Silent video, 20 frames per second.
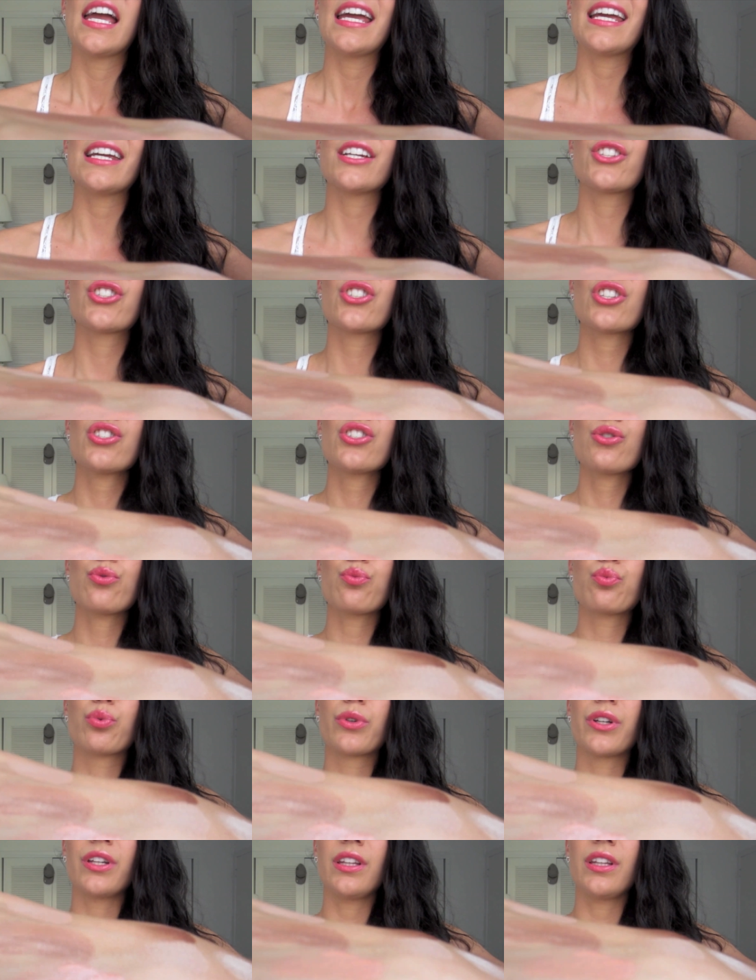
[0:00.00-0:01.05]
It's just a
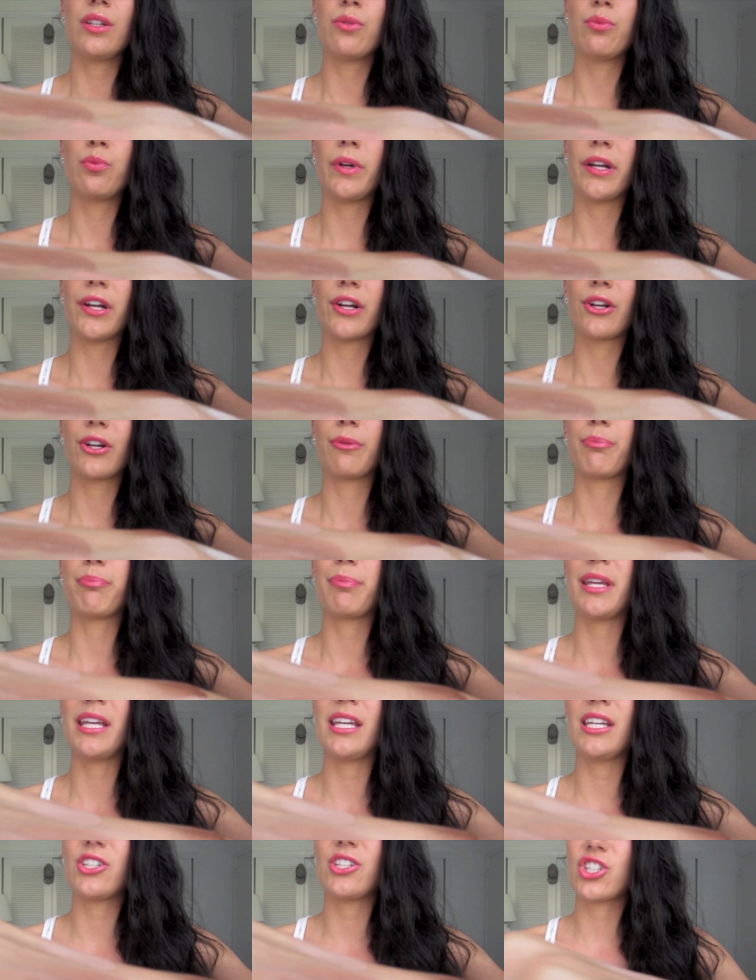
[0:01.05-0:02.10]
really weird
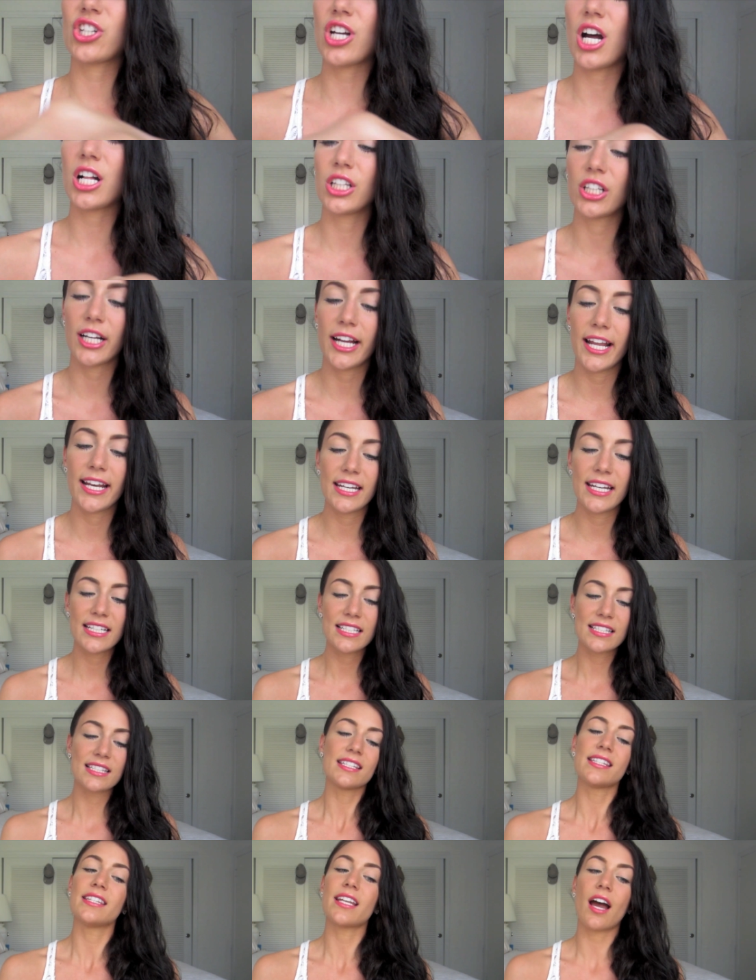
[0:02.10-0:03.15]
peach color, and it
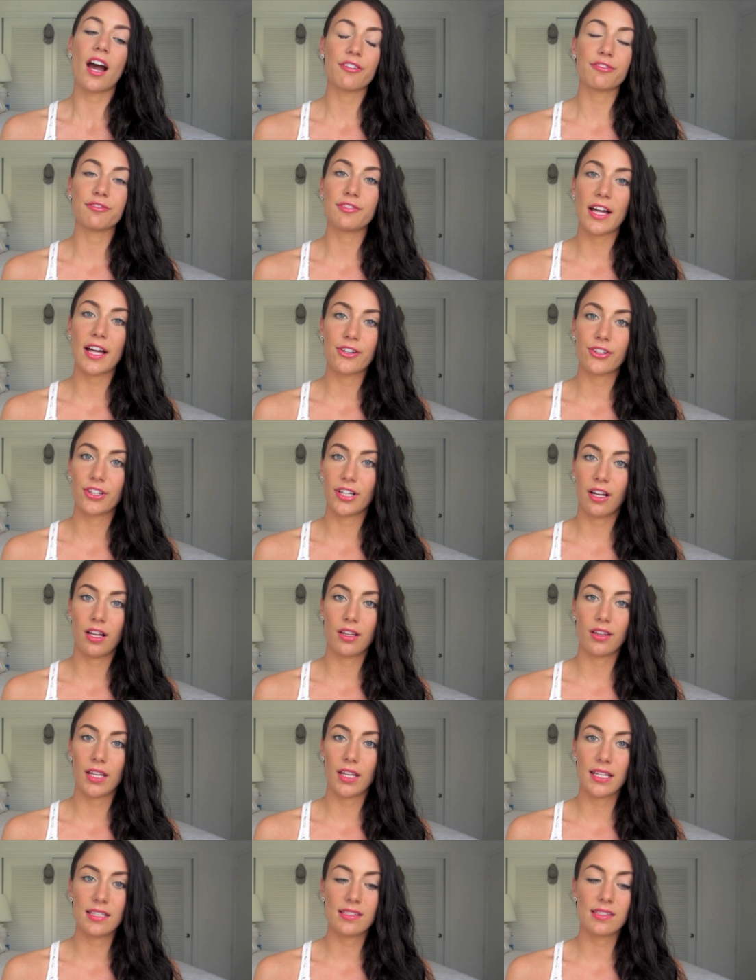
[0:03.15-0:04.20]
is not flattering
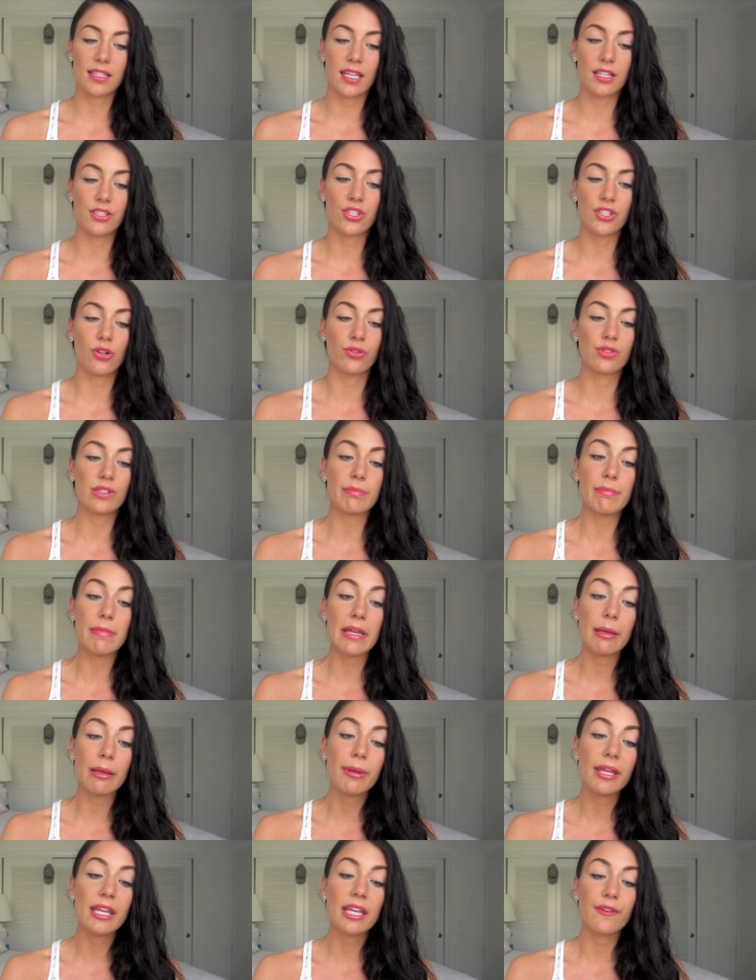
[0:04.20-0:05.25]
on light skin tones.
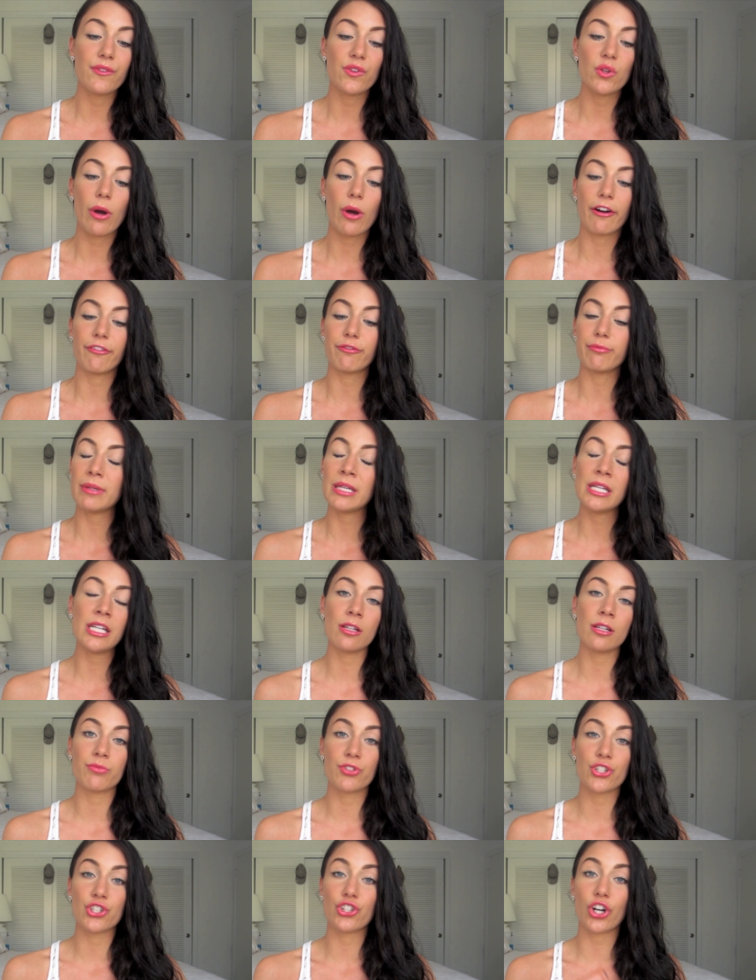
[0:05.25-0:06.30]
Maybe if you have
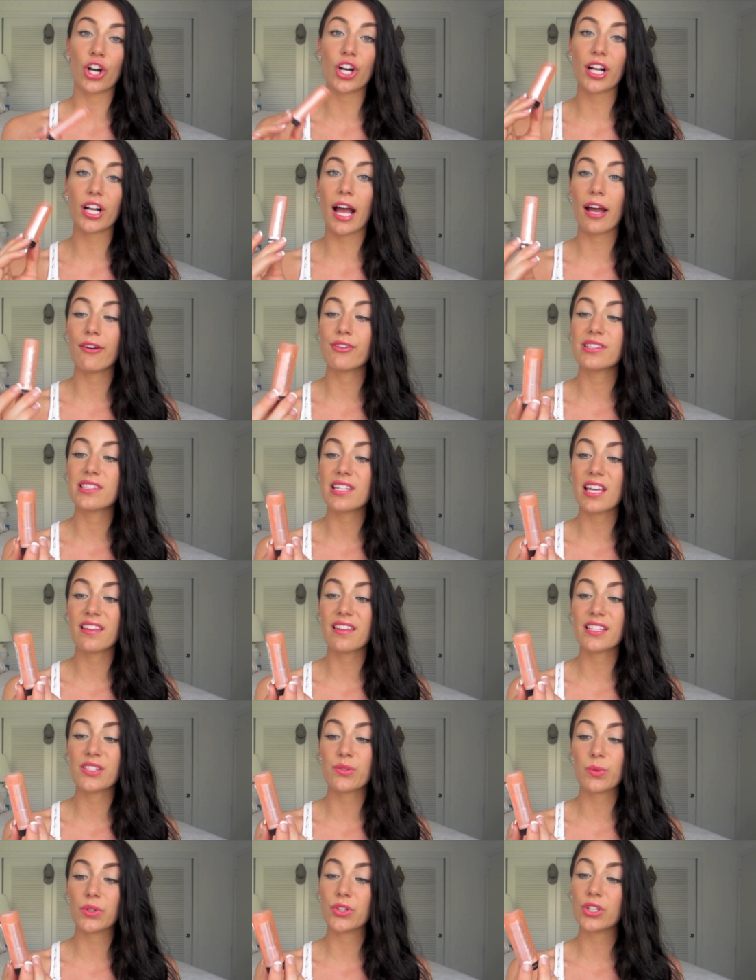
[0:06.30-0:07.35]
medium to dark, I would say
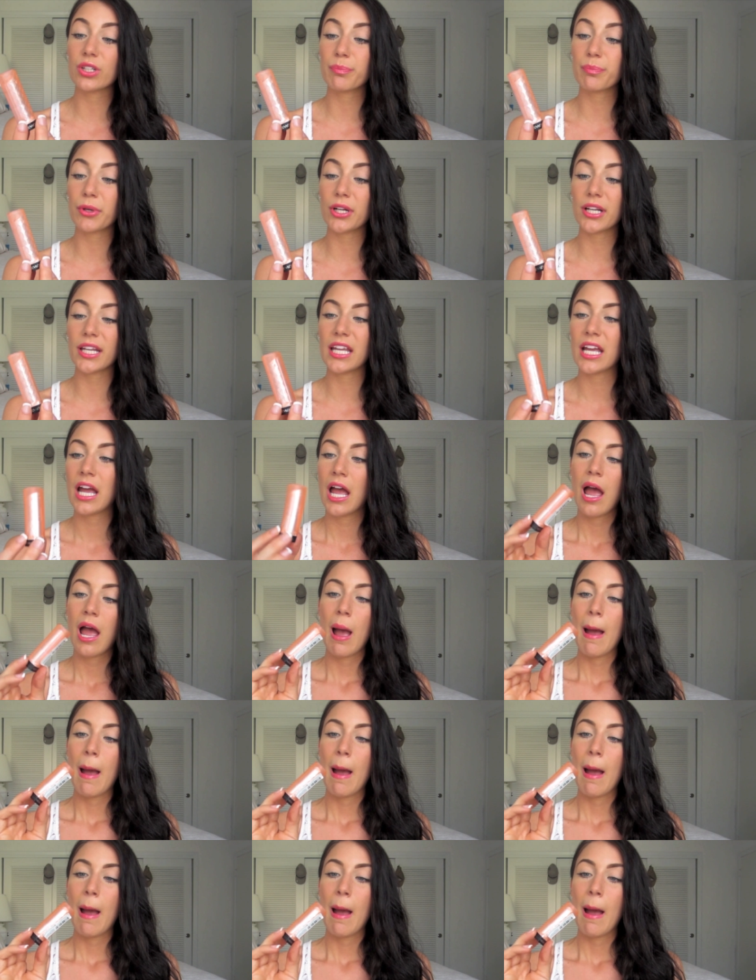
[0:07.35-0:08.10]
this would look pretty,